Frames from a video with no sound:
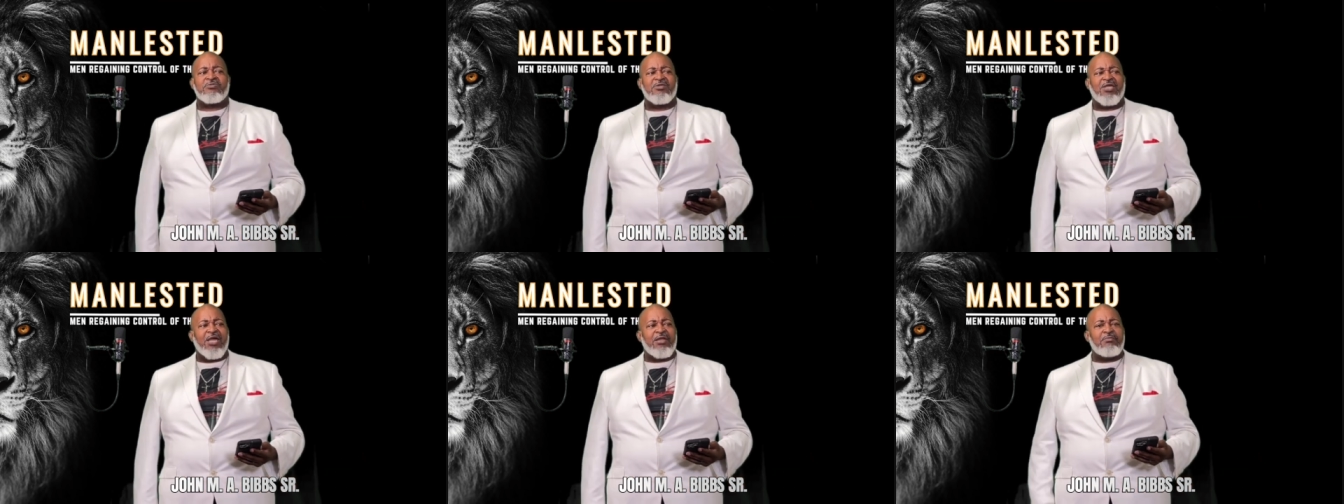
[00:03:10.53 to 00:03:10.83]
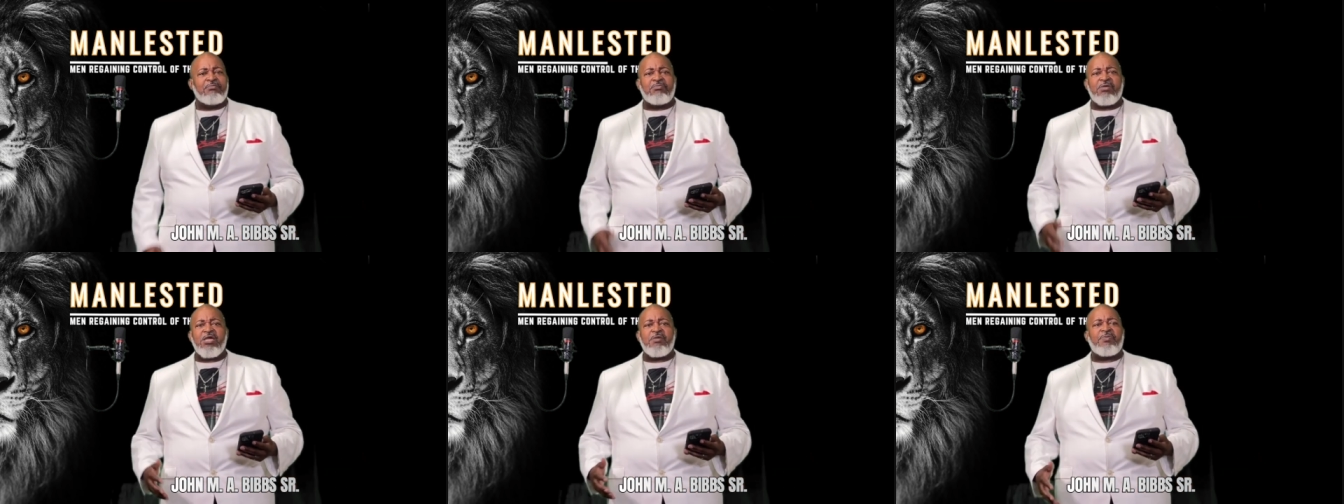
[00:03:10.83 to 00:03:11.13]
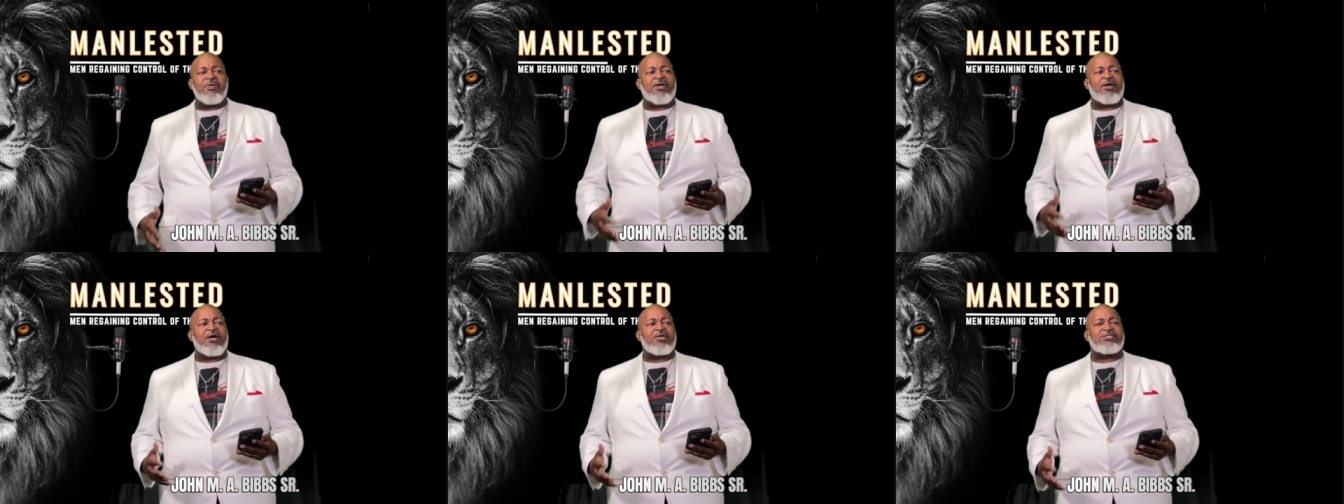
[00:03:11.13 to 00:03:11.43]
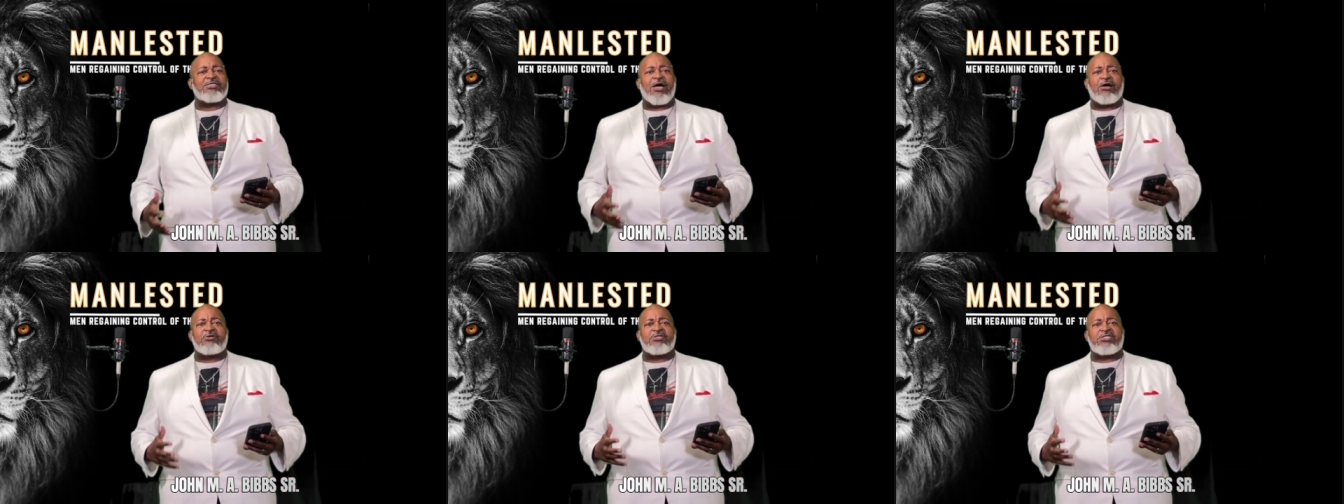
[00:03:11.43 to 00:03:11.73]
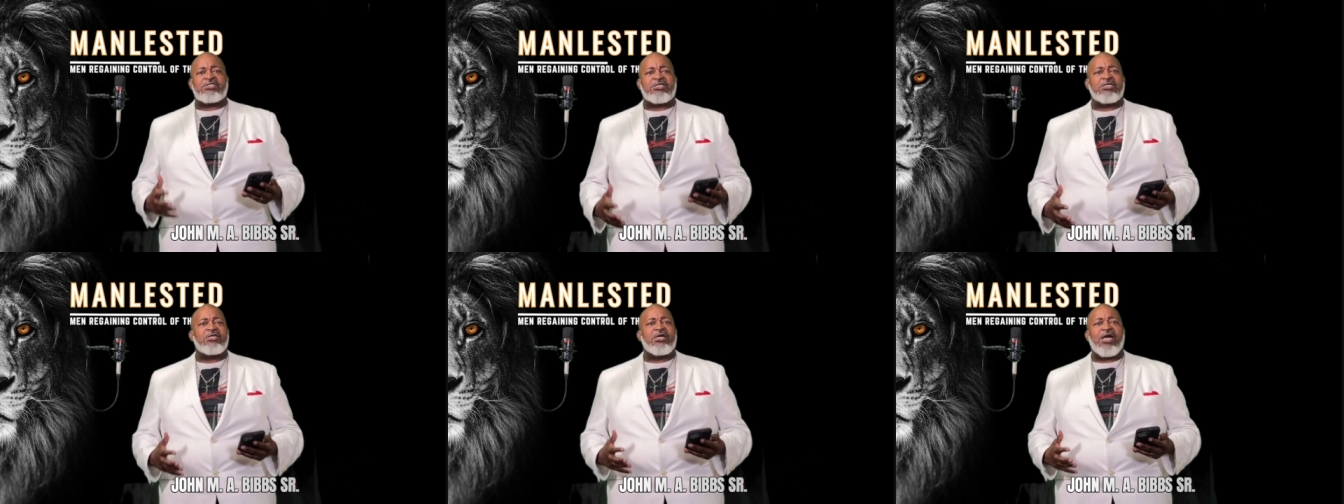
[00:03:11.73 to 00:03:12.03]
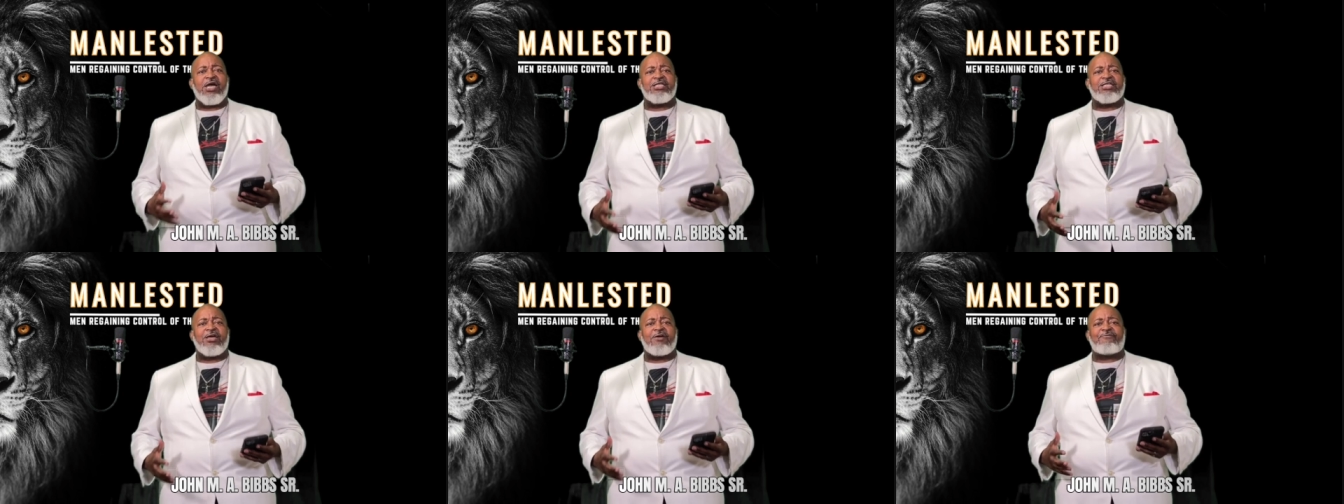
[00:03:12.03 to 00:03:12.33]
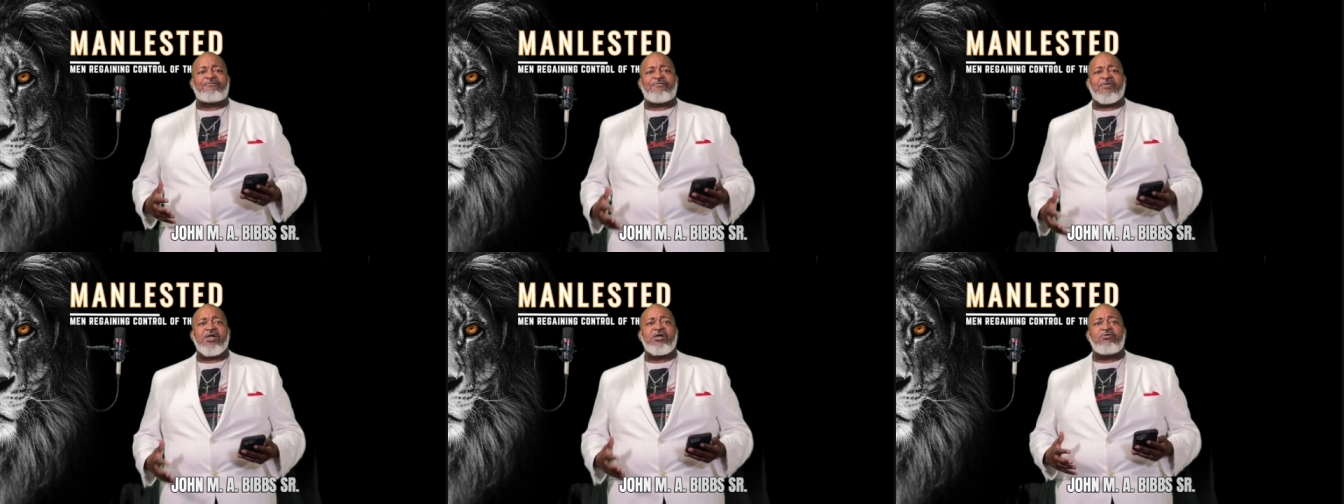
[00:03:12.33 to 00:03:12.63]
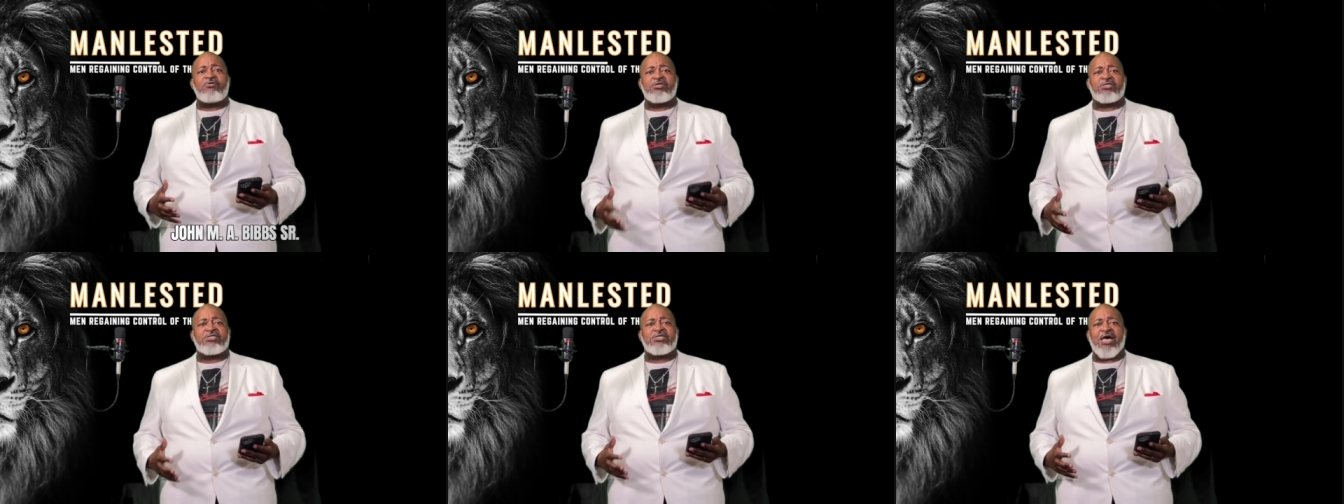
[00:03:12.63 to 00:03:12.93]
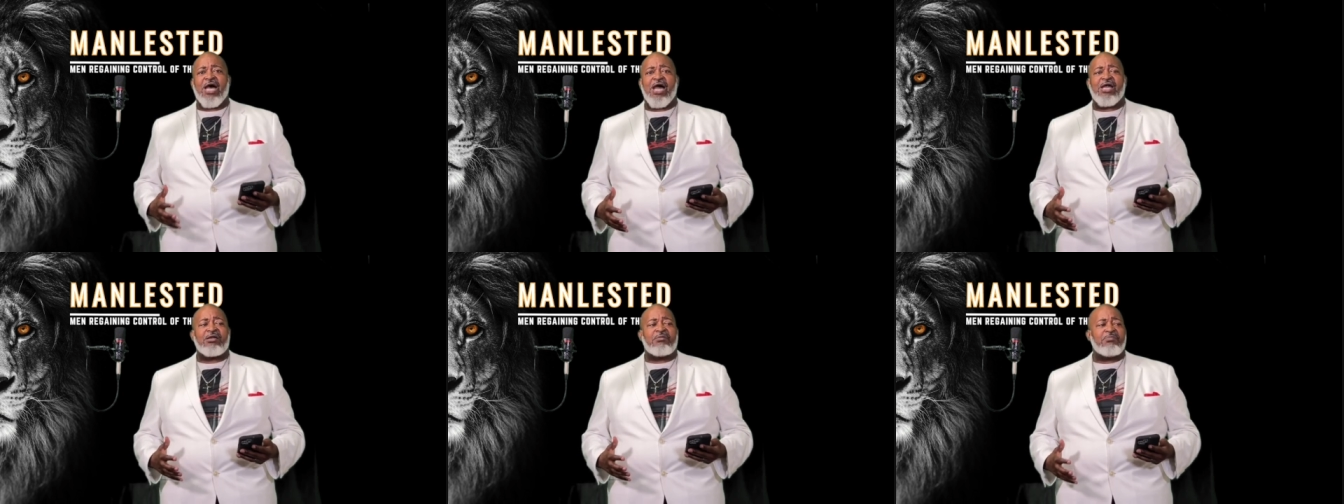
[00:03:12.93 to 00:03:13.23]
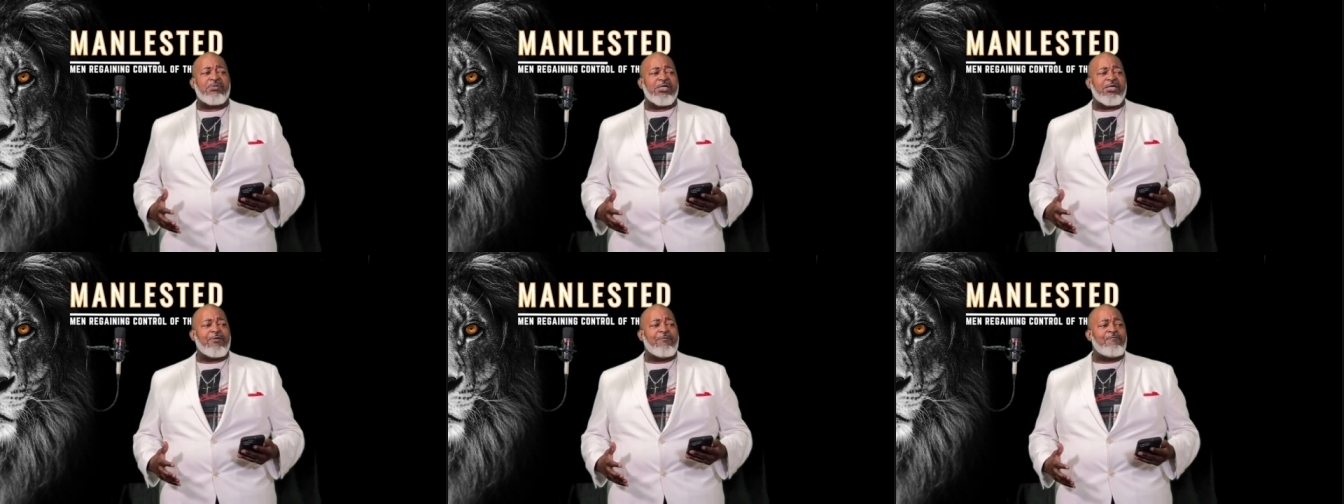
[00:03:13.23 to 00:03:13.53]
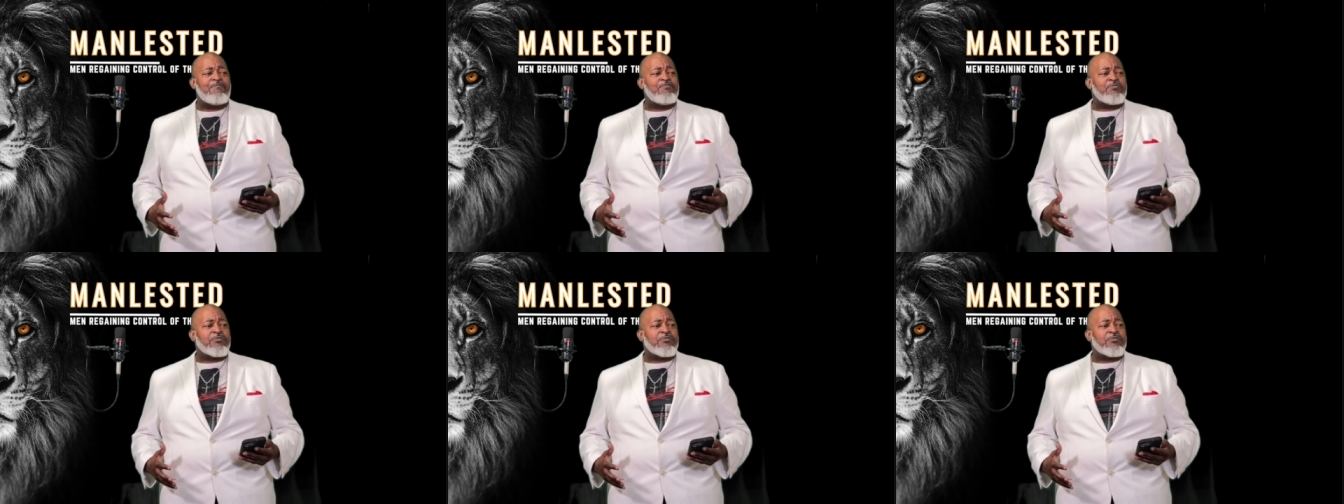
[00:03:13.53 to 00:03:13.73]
And me, because I still had that fear inside of me,